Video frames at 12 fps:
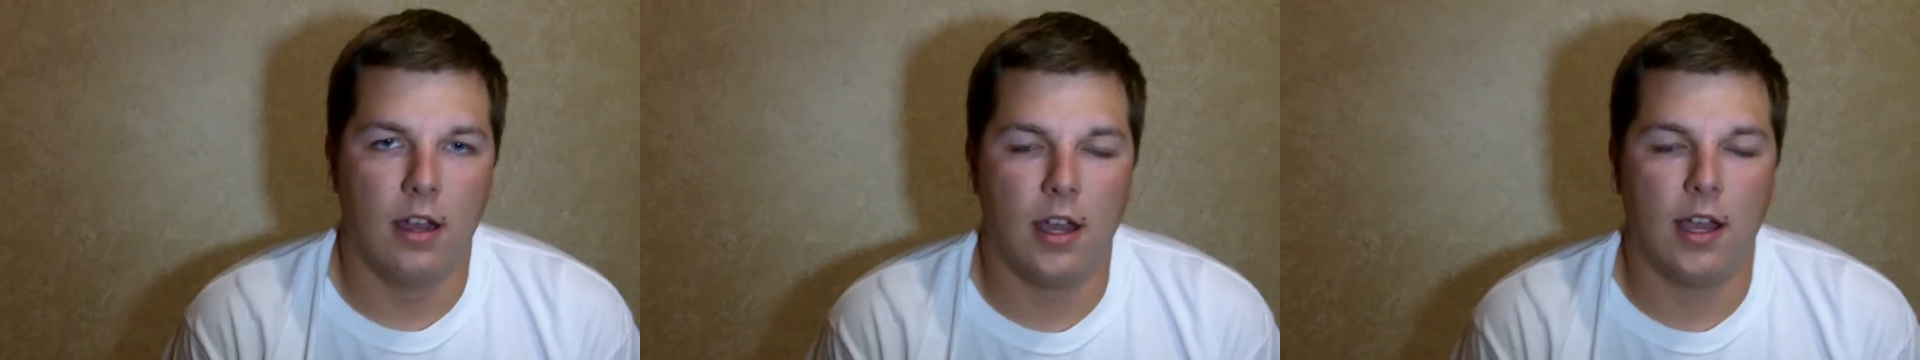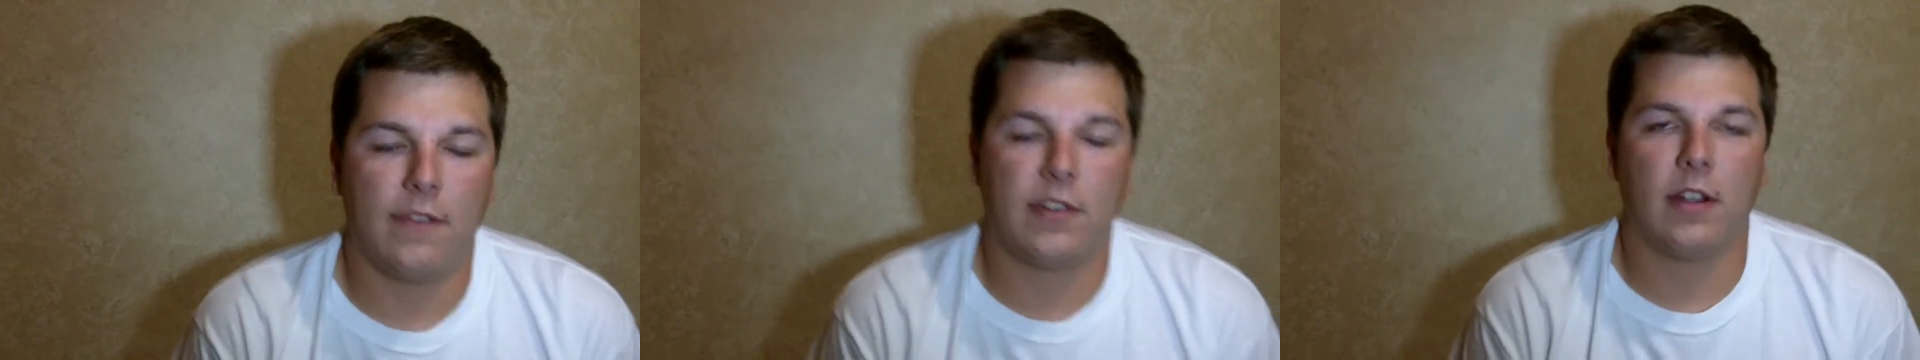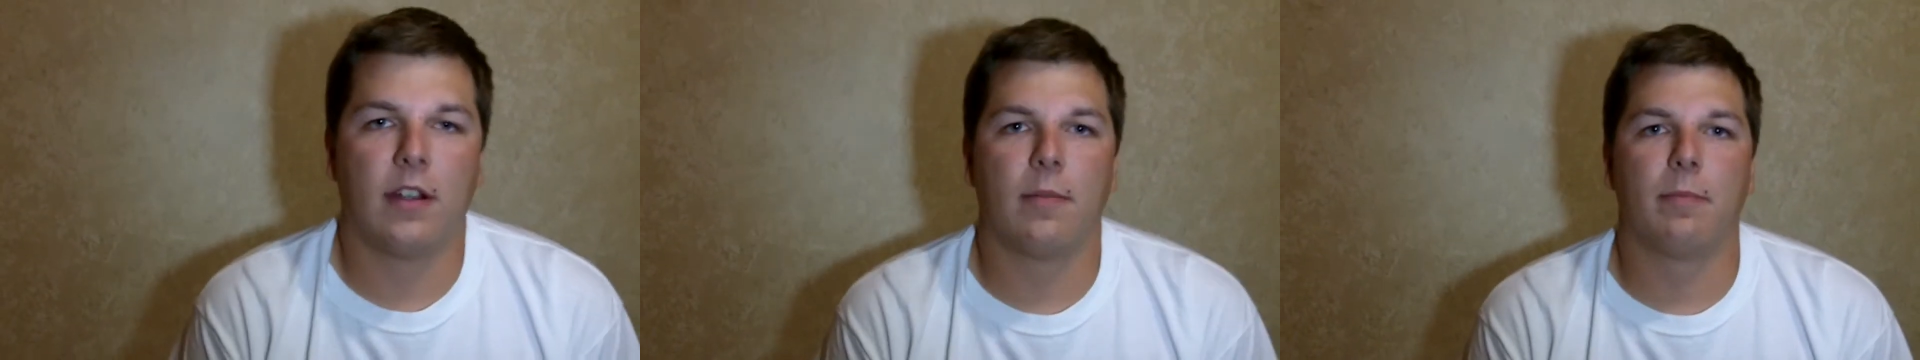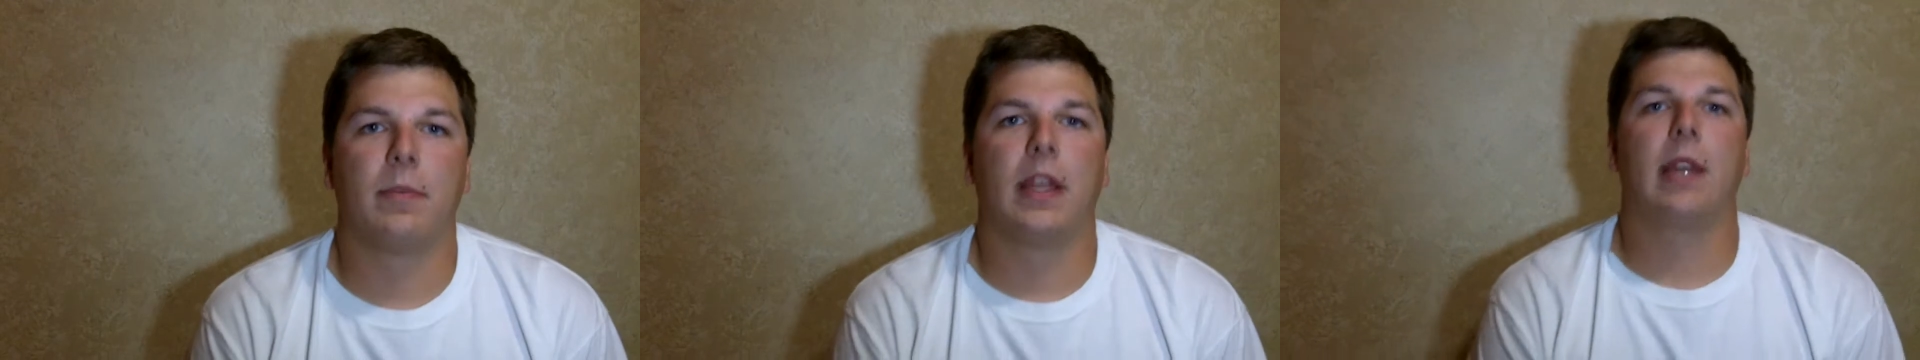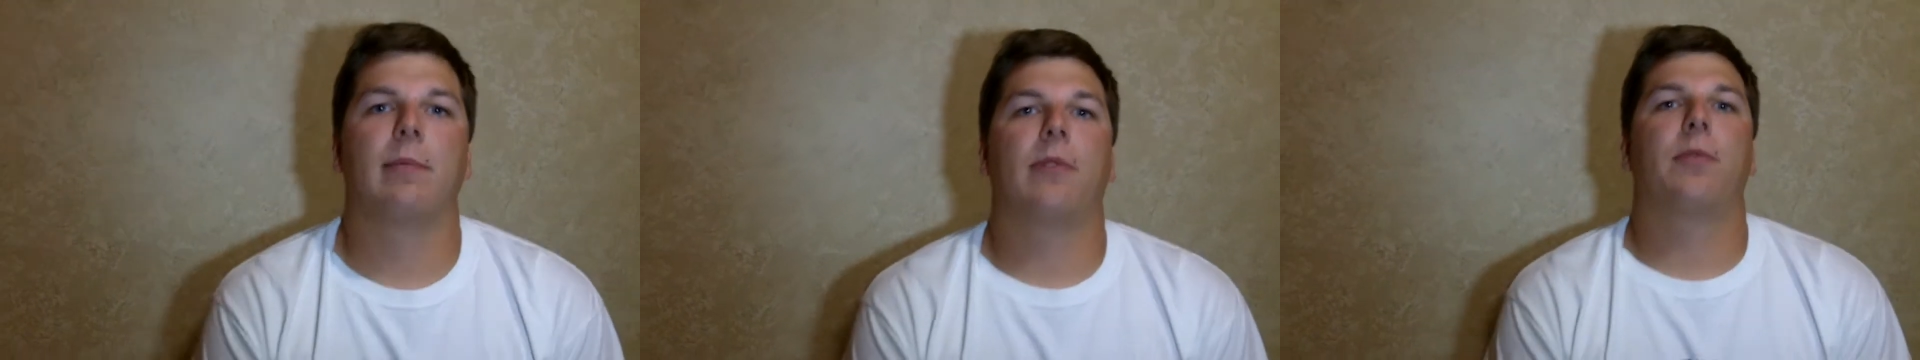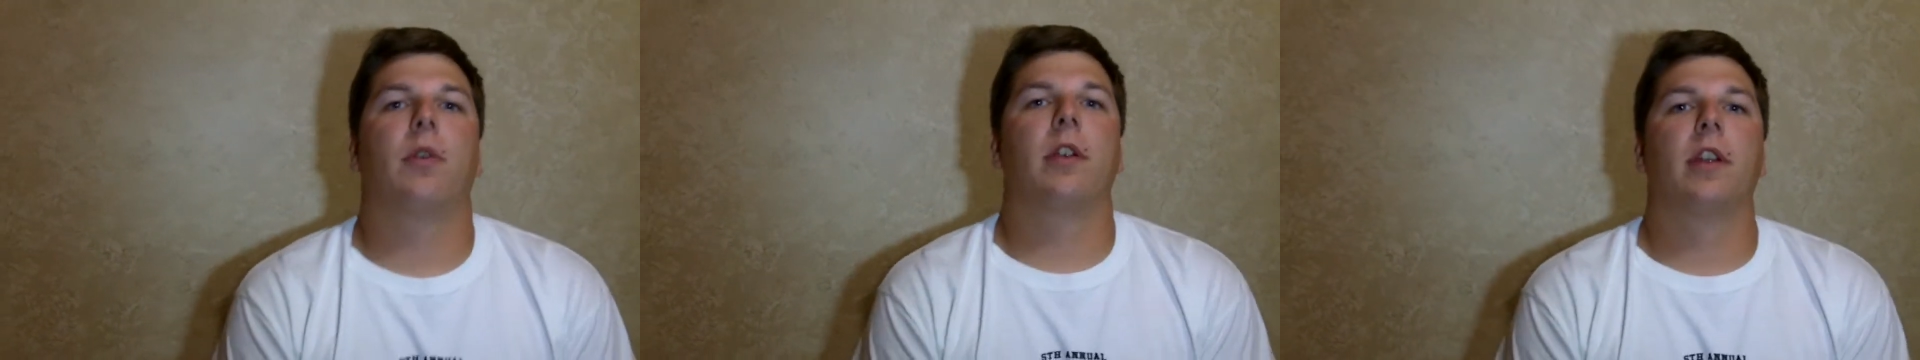Uh, after getting my
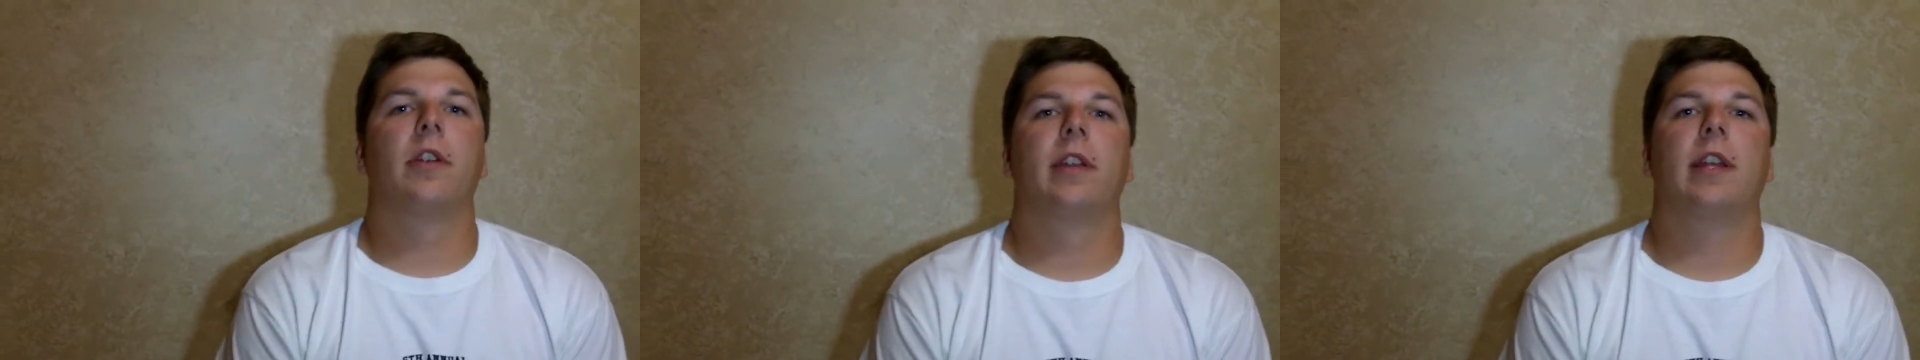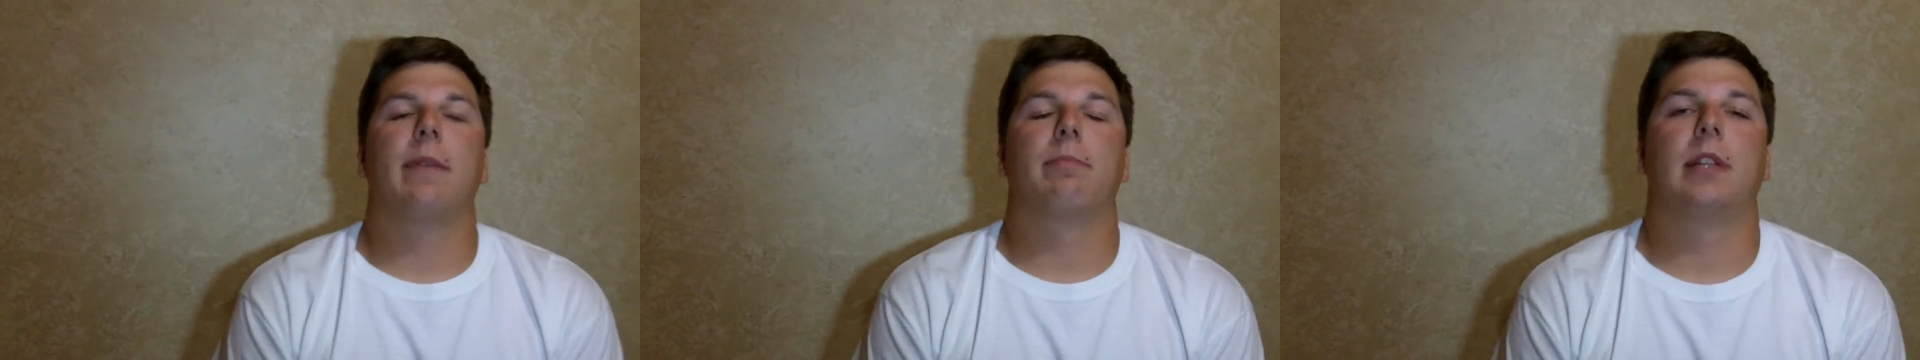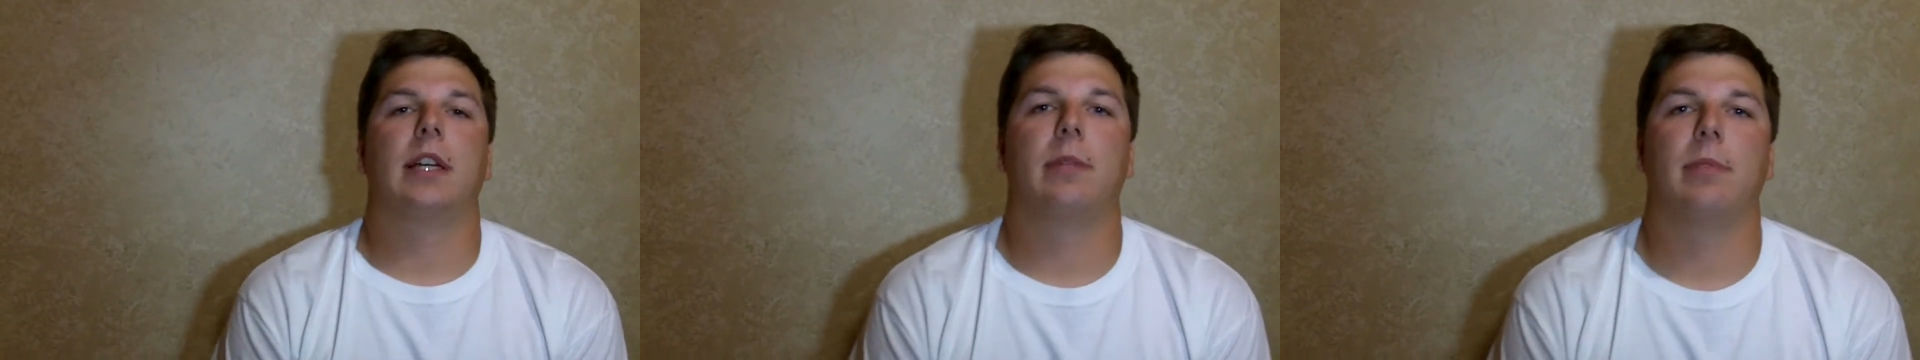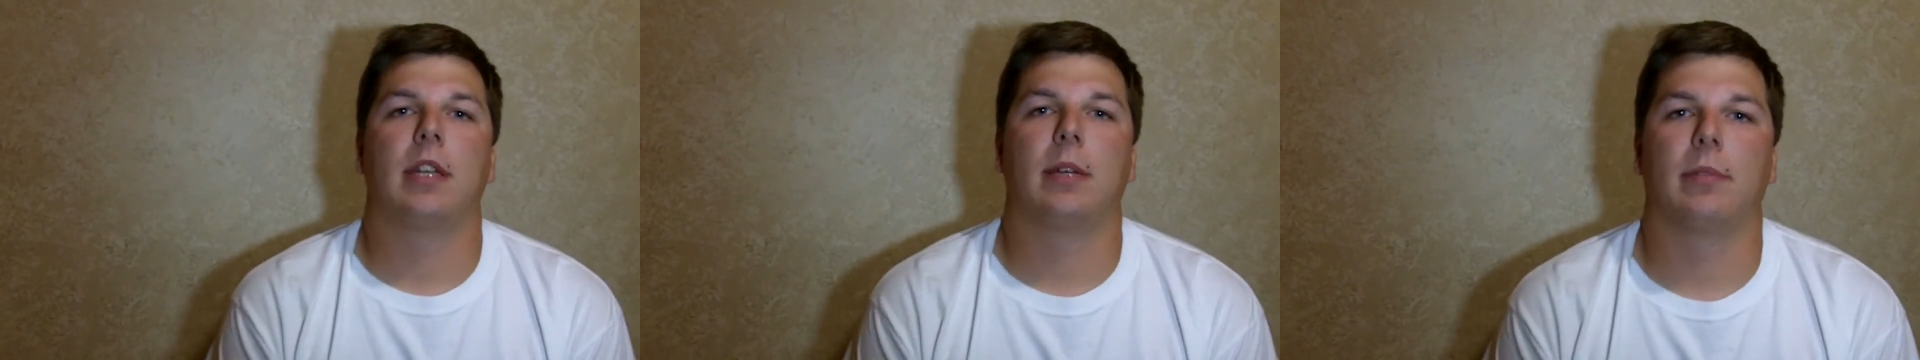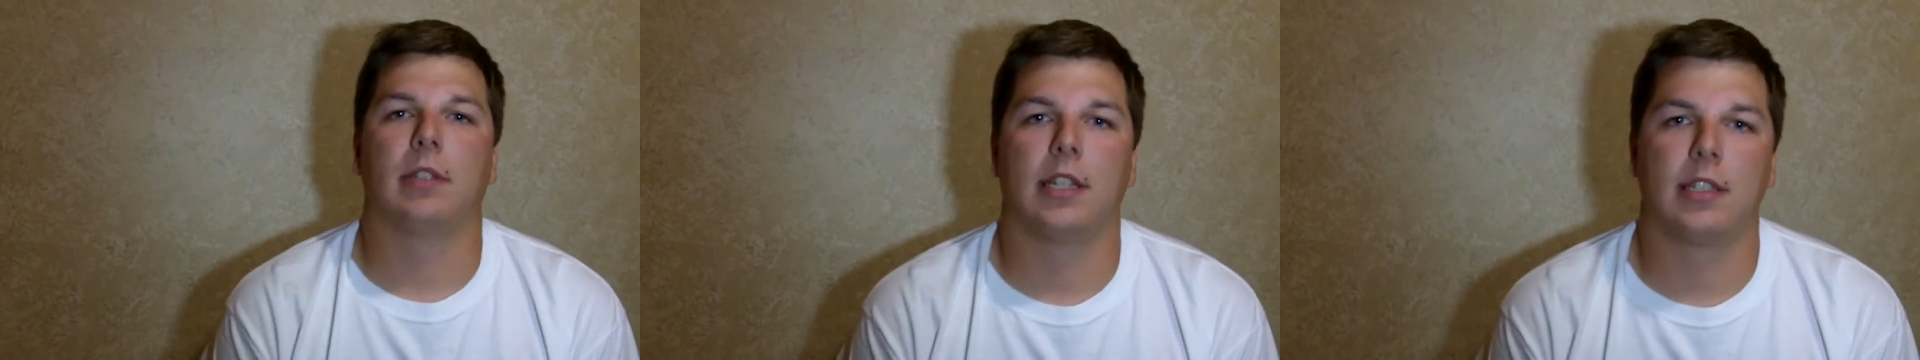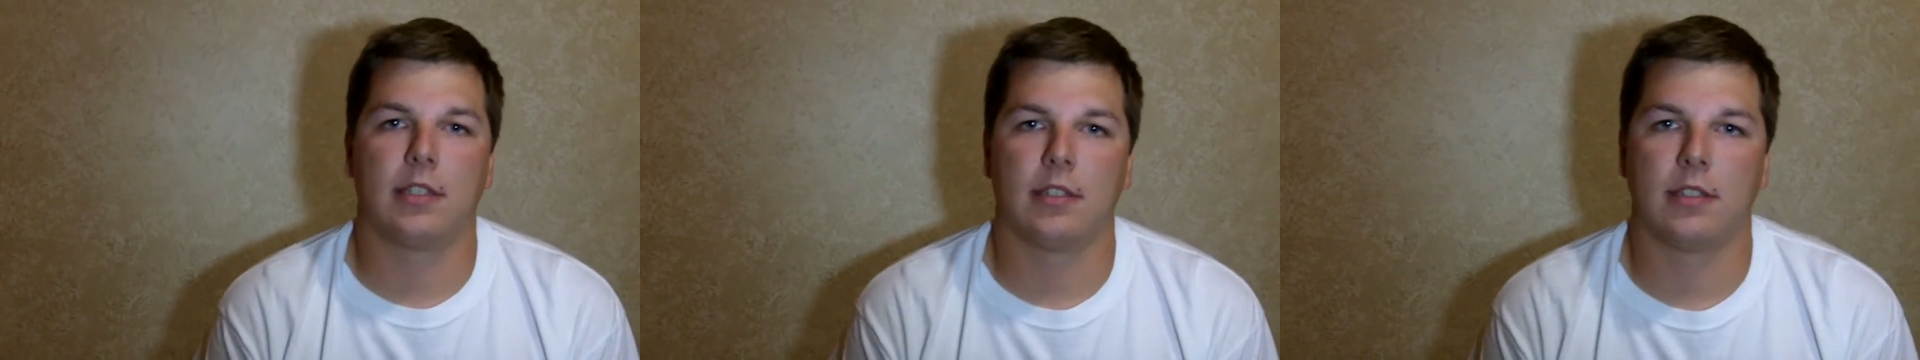four-year degree, I plan to become a
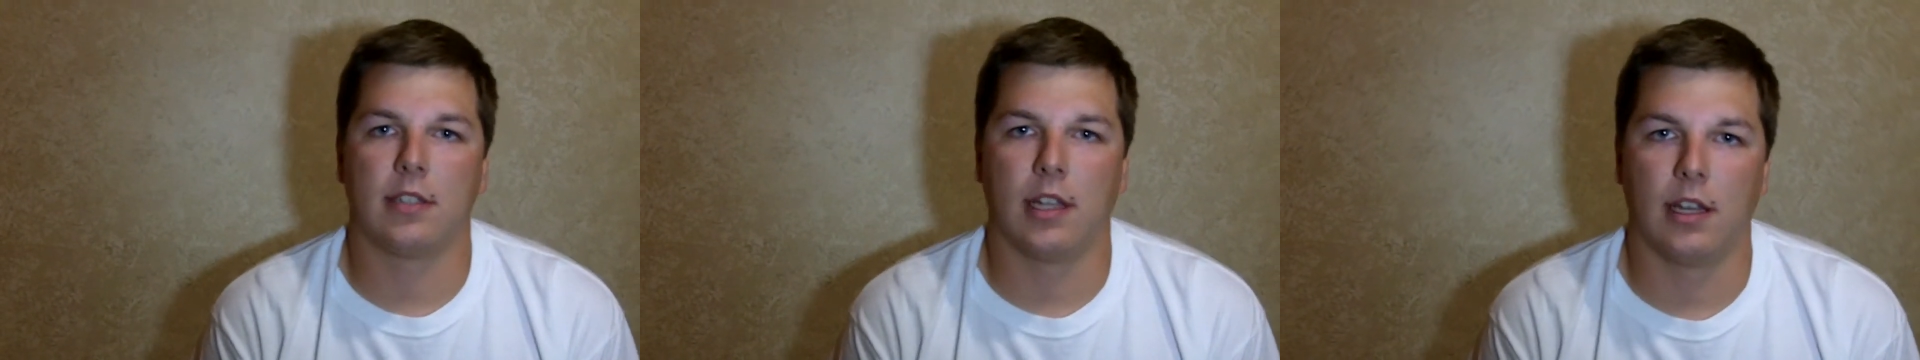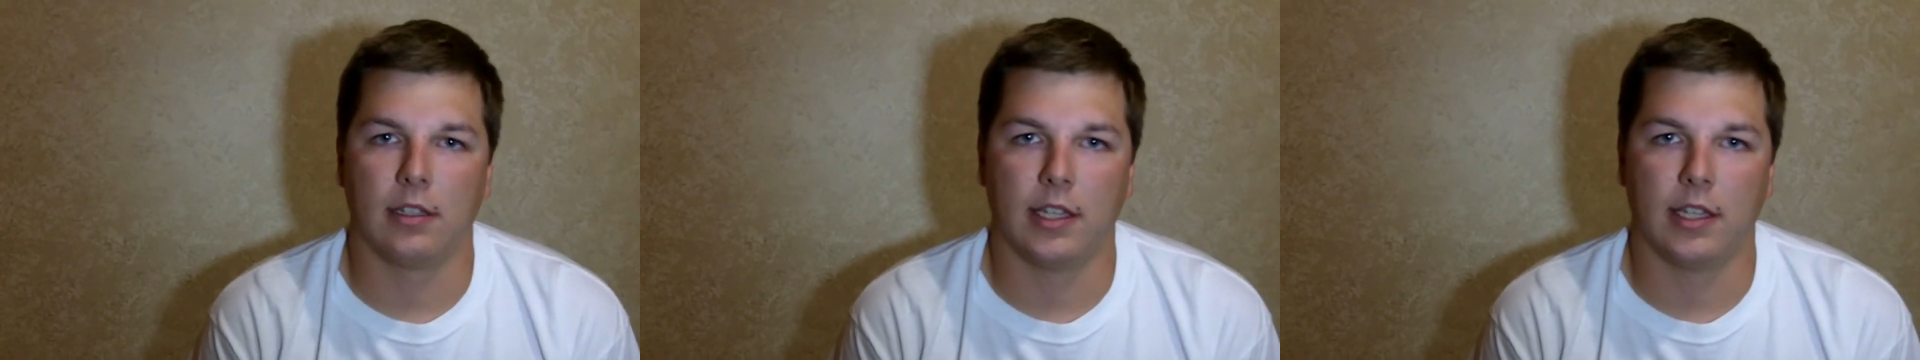licensed uh,